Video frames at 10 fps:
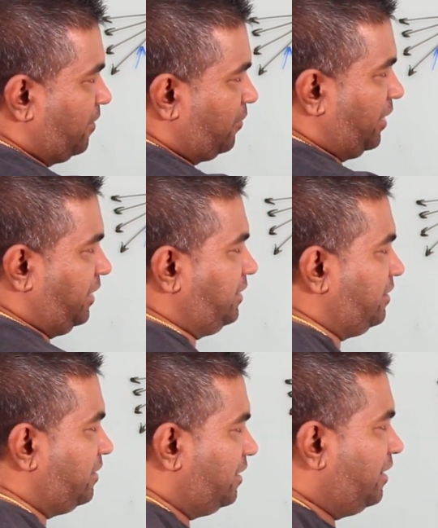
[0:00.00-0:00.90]

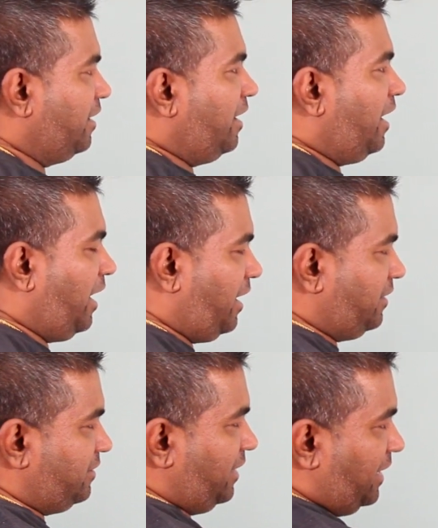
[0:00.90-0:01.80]
right?
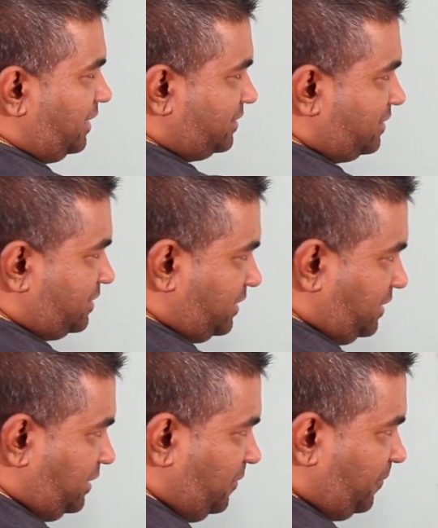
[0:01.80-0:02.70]
And there are
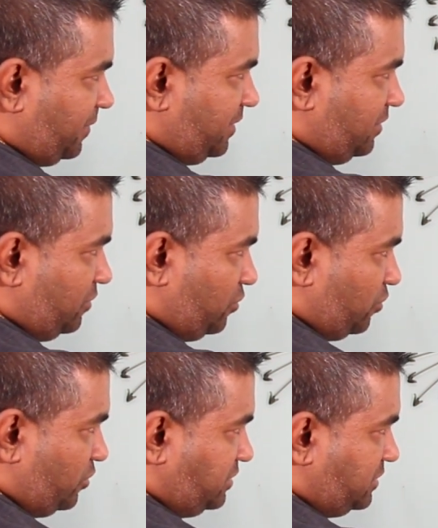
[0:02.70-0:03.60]
three different
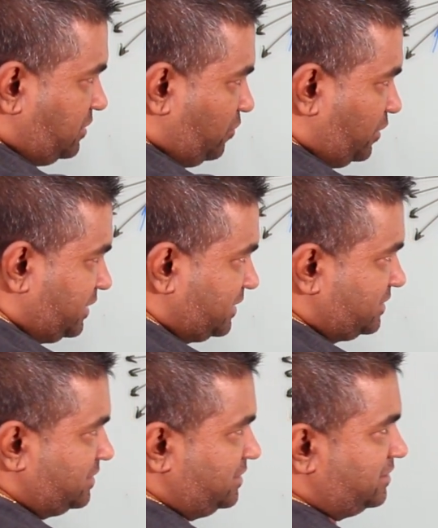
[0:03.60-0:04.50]
nodes,
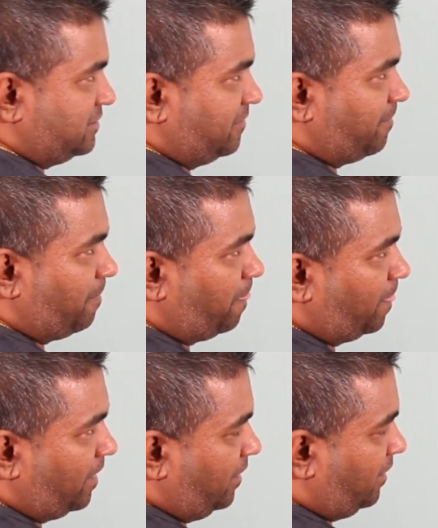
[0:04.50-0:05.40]
vertexes,
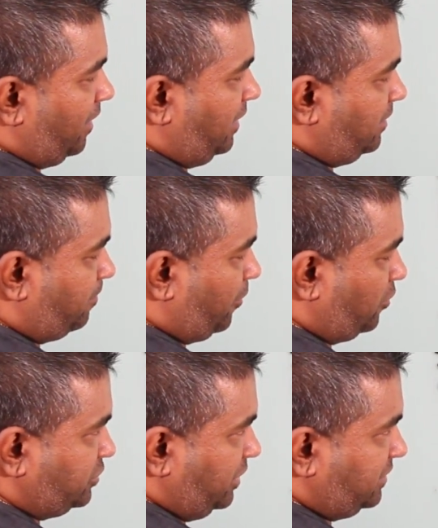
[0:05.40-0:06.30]
right?
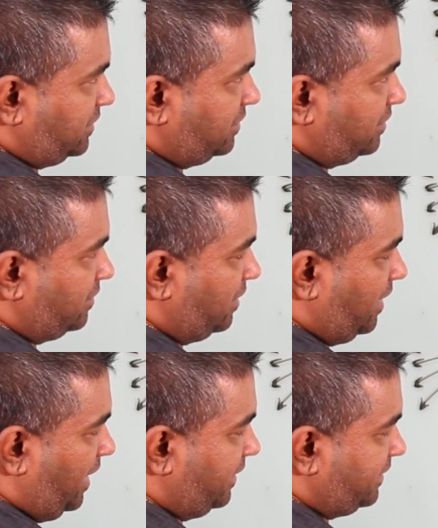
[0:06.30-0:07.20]
Project
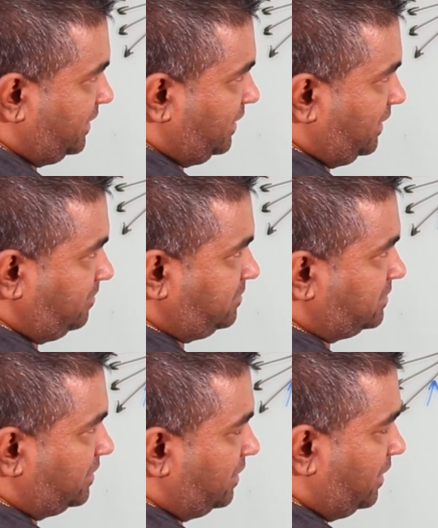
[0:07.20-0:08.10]
and
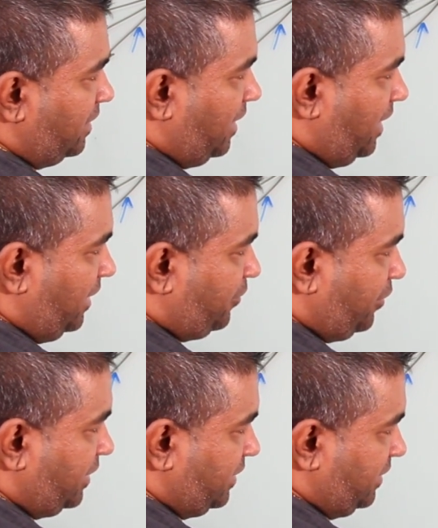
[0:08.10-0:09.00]
teams and
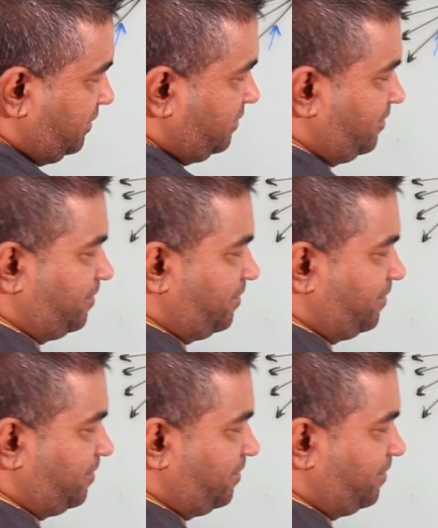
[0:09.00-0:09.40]
training,